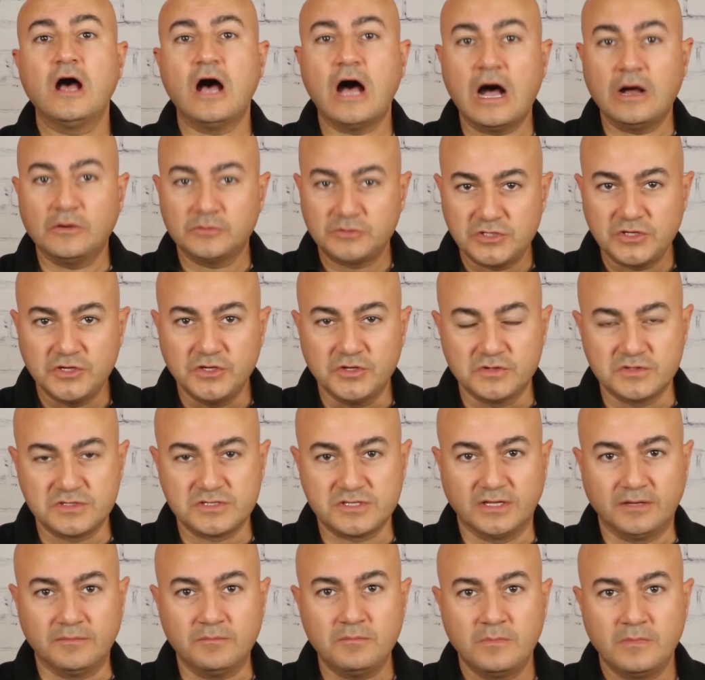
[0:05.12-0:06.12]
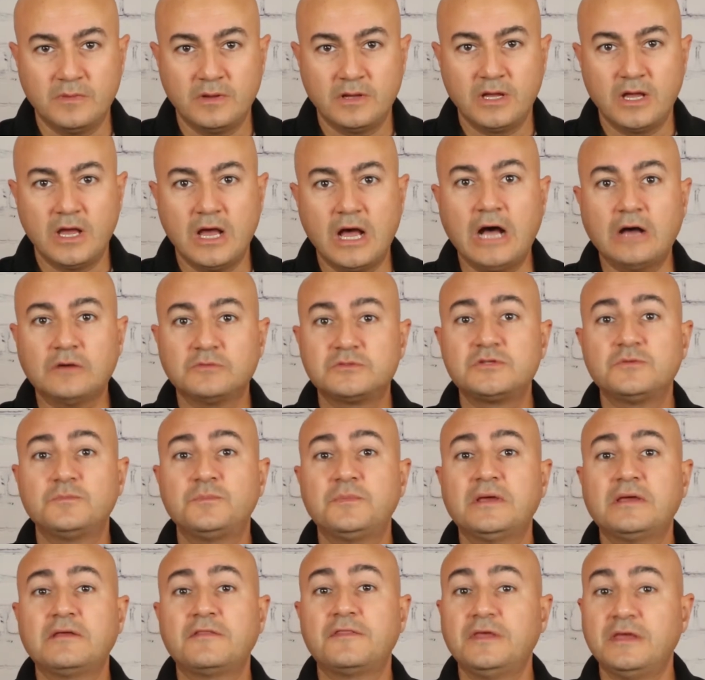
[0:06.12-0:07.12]
how to use them, how to
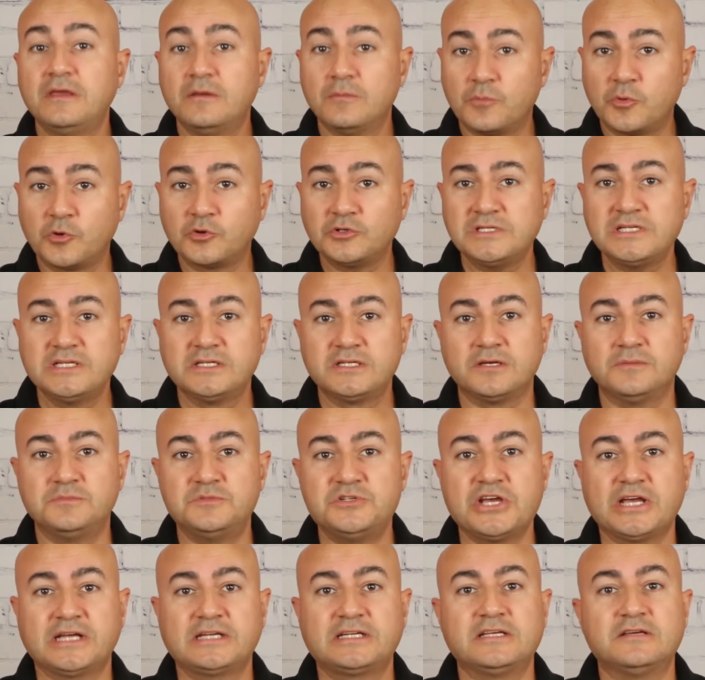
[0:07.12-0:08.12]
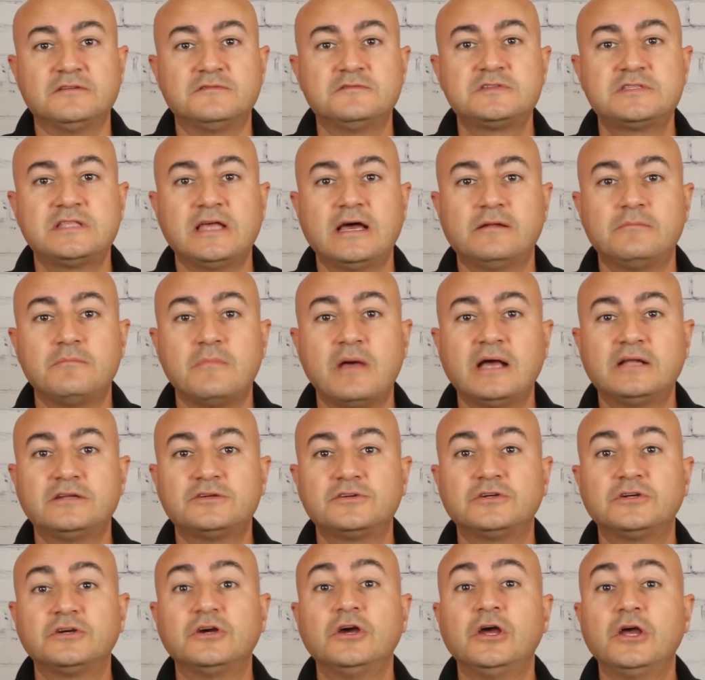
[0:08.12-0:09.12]
pick the important objectives that
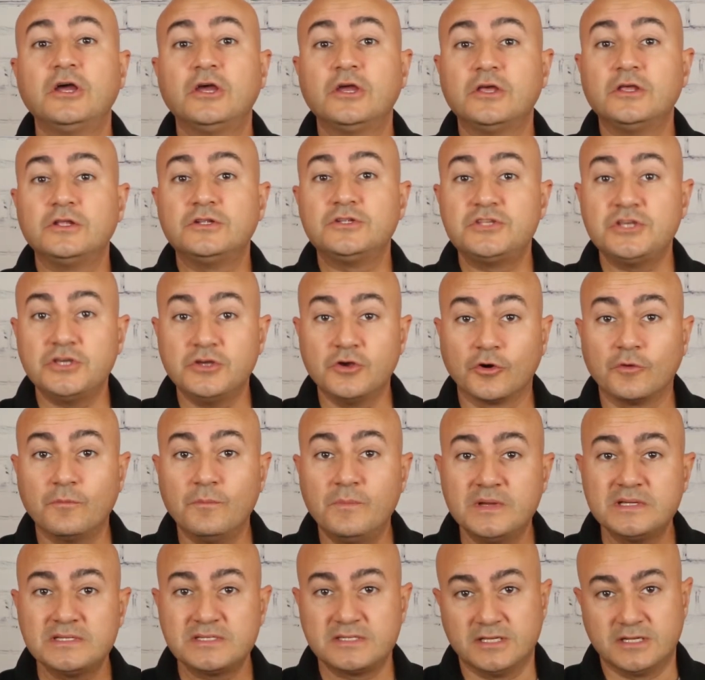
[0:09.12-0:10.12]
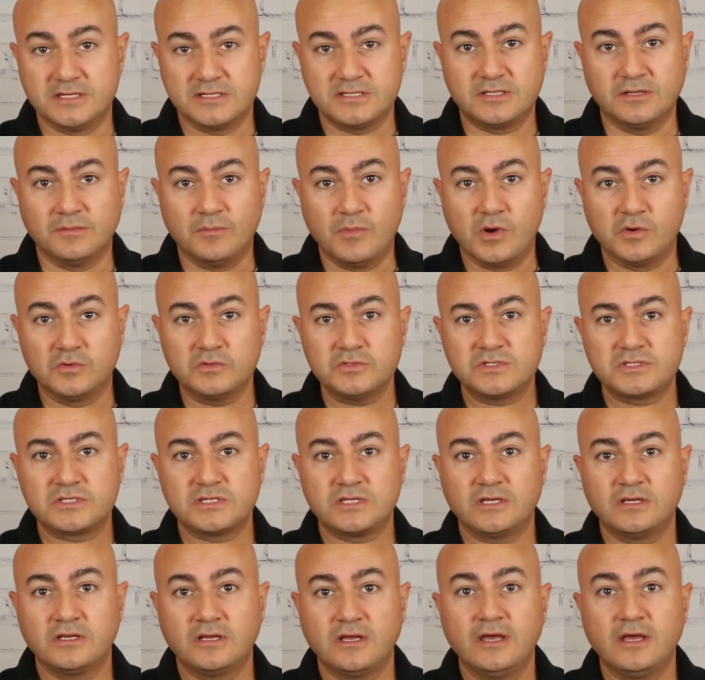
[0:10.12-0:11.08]
matter to your business the most.